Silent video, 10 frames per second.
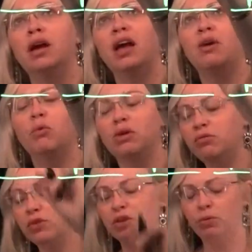and 1
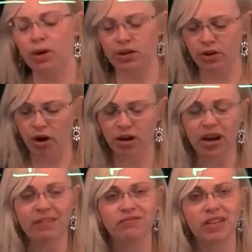for the greater heart
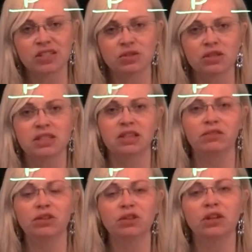and vessels. And if
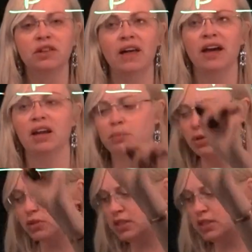you look that up, you'll